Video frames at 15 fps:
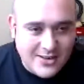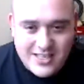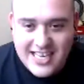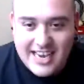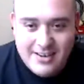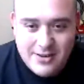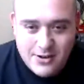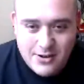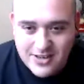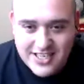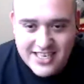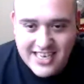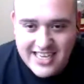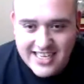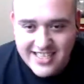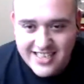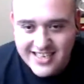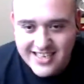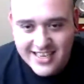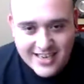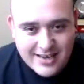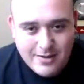saved your receipts.
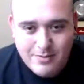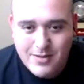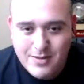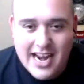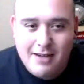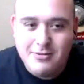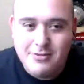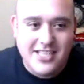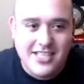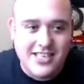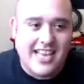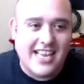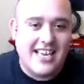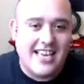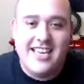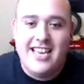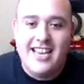Man, I was just like a kid.